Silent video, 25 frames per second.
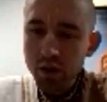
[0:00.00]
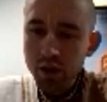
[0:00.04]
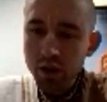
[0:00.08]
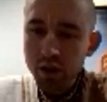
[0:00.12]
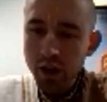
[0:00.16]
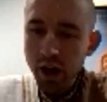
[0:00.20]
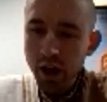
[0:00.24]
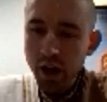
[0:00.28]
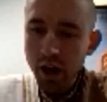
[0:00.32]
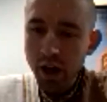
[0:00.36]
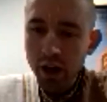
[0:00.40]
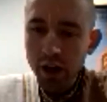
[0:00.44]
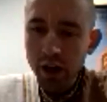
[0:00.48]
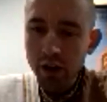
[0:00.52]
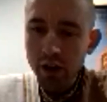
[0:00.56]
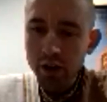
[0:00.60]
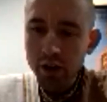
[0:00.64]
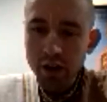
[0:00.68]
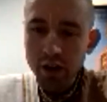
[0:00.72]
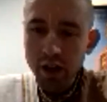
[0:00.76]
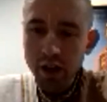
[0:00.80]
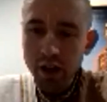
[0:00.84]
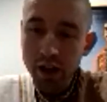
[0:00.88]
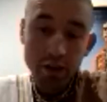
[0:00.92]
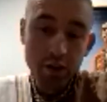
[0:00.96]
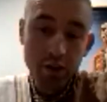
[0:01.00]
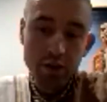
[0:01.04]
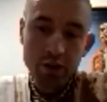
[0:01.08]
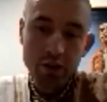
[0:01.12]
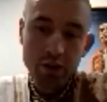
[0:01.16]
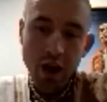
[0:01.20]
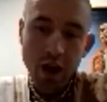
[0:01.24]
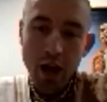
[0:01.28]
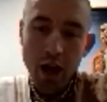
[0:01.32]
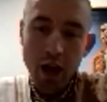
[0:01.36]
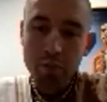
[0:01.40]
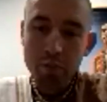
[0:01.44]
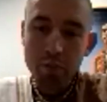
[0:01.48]
Yeah, and
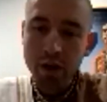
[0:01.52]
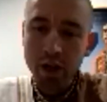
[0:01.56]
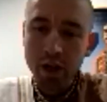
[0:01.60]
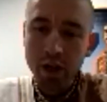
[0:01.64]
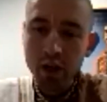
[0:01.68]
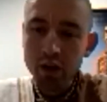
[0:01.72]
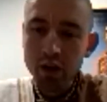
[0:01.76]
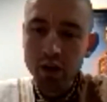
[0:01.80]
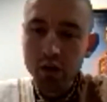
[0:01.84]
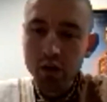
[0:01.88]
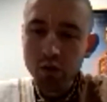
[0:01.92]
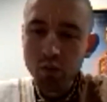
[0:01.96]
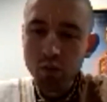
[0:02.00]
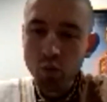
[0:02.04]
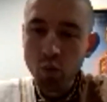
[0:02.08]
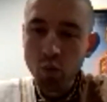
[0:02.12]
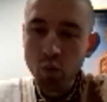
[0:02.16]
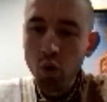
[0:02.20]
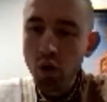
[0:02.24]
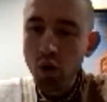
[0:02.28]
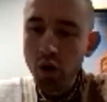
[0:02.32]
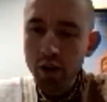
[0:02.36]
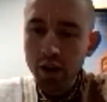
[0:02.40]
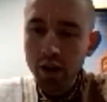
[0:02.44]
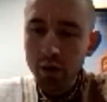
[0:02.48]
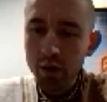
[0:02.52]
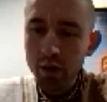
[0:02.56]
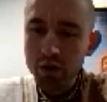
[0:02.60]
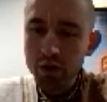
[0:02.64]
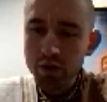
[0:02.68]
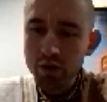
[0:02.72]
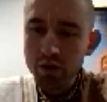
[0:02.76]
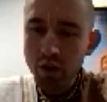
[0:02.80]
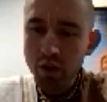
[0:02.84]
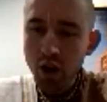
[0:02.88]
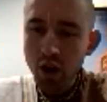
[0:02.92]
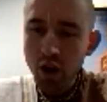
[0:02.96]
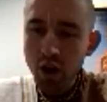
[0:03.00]
this epic war that was
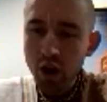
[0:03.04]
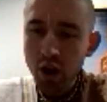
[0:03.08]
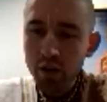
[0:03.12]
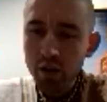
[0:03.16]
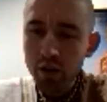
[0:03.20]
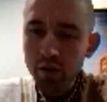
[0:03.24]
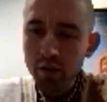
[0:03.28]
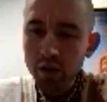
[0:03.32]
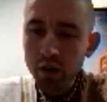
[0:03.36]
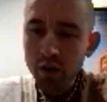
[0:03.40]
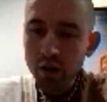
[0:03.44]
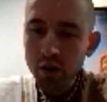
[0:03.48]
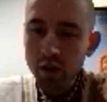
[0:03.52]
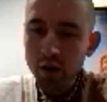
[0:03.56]
fought.